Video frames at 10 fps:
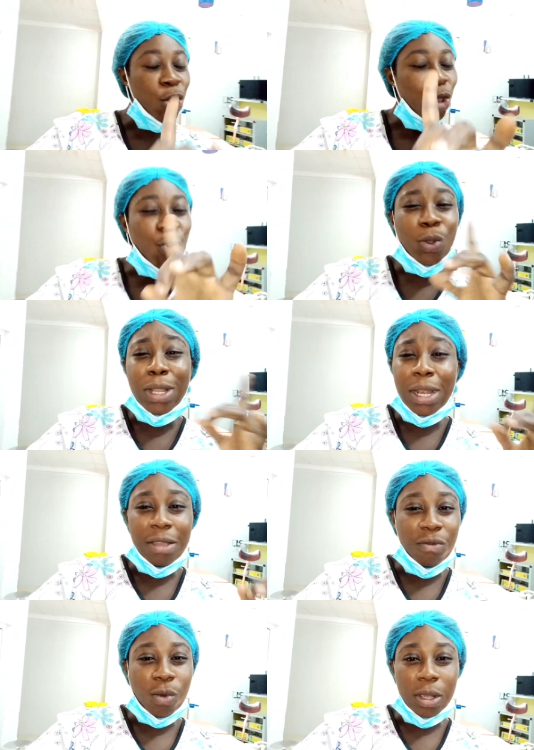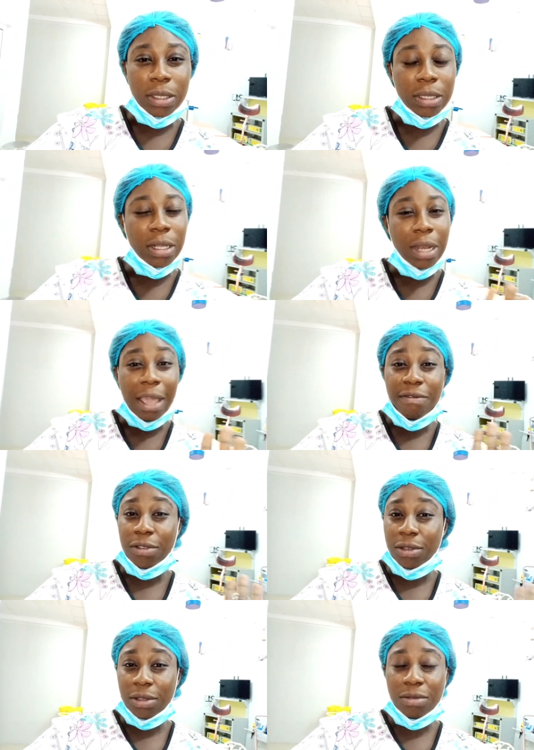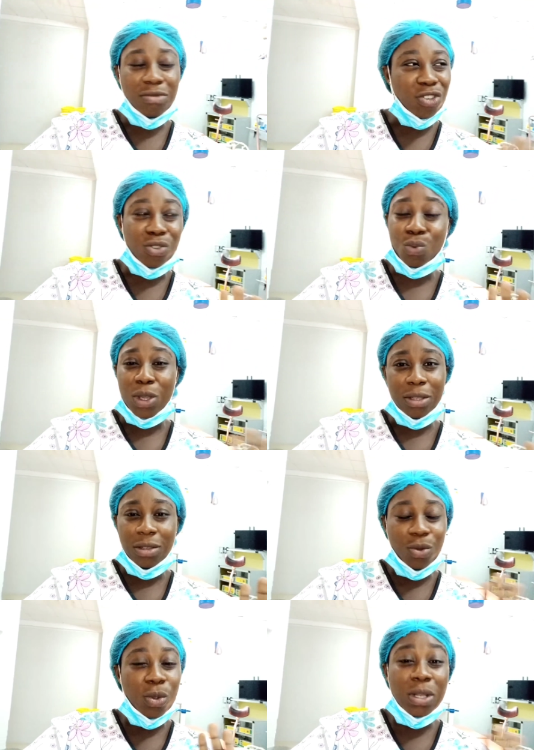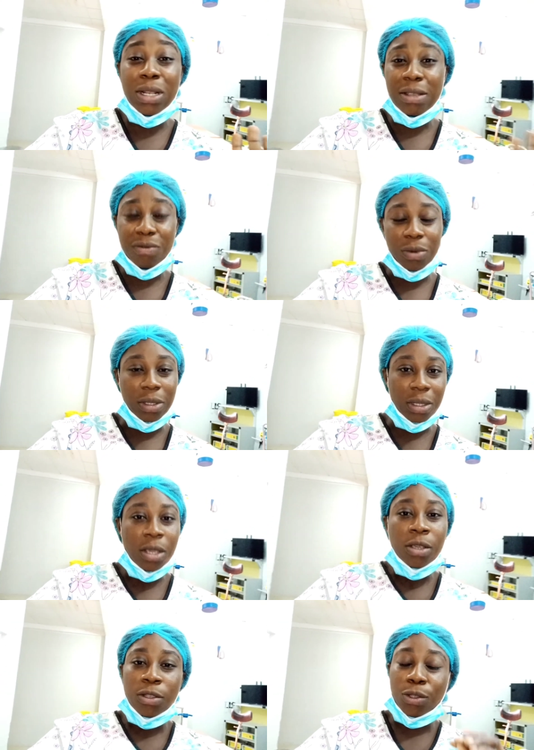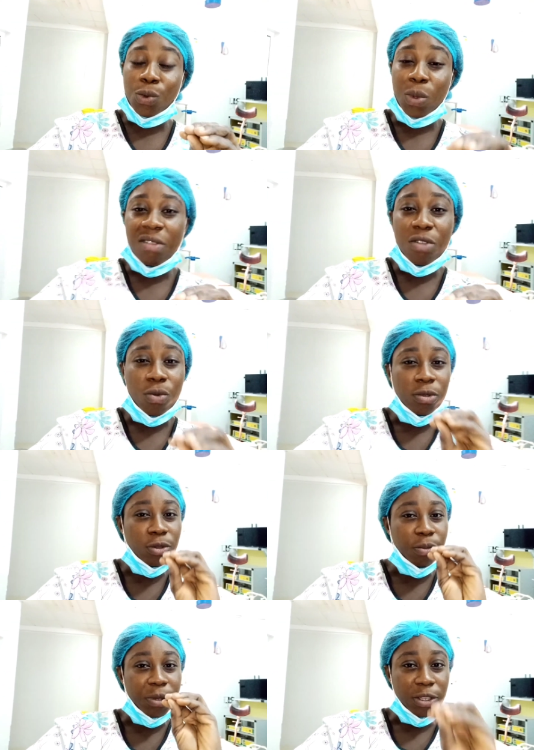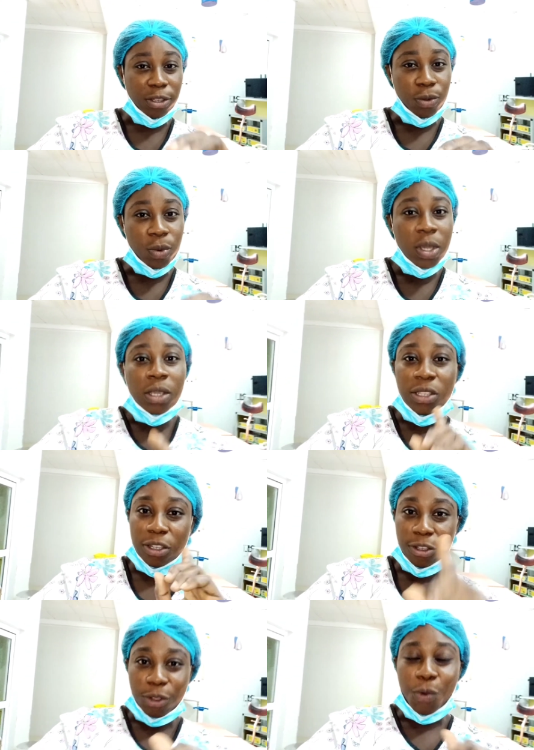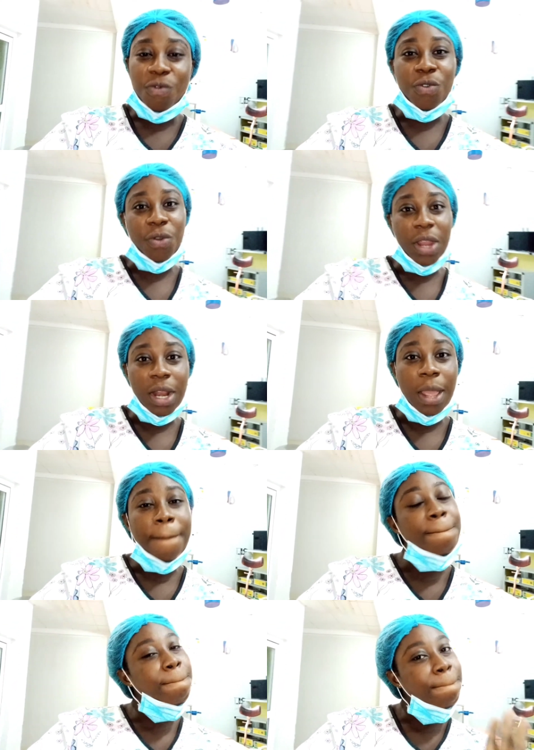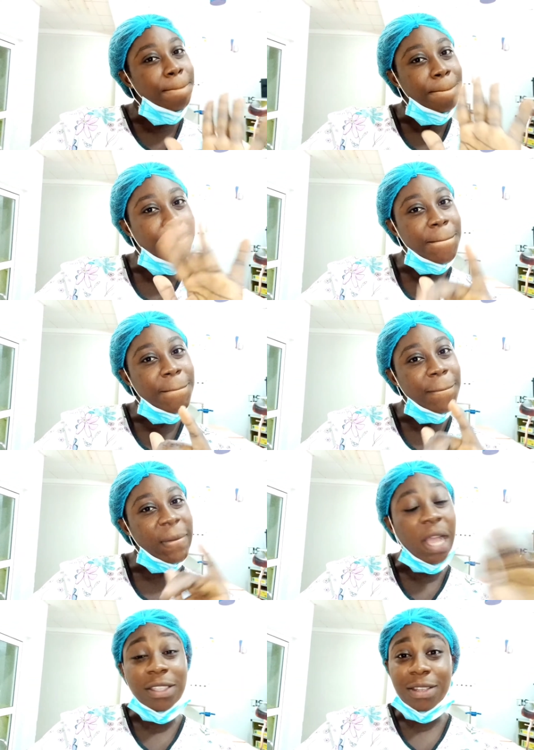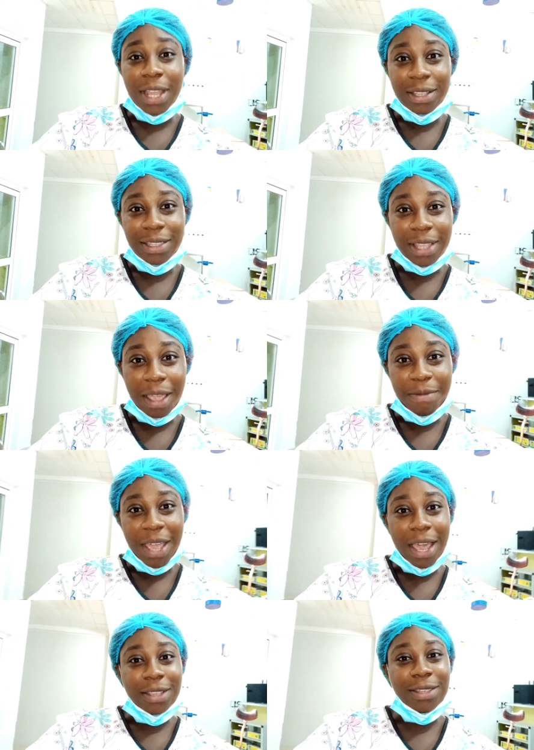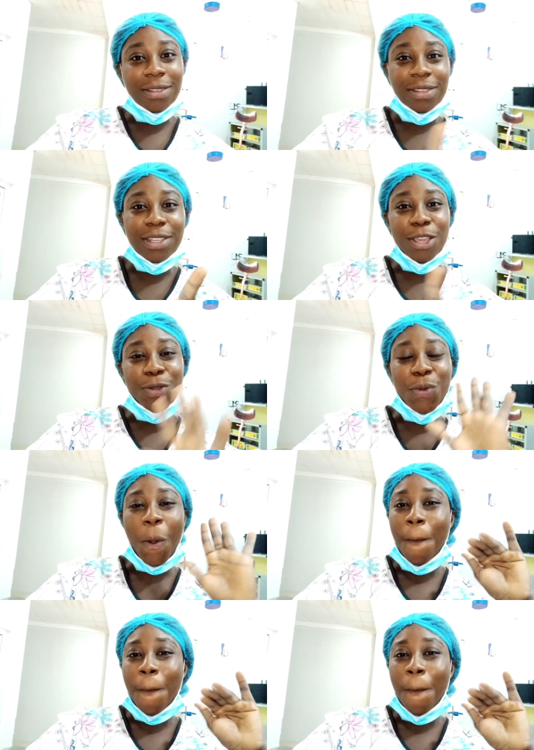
you only live once. Life is just once, you only live once. So whatever you want to pursue, just go for it. Until next time, guys, see you.